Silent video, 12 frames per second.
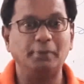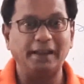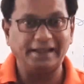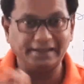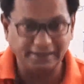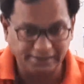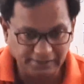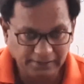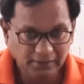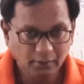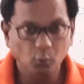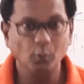
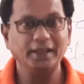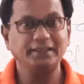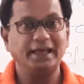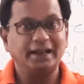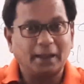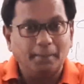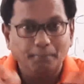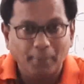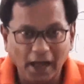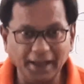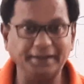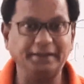blended, when they are
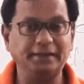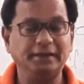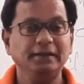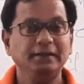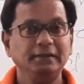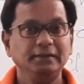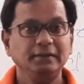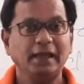combined,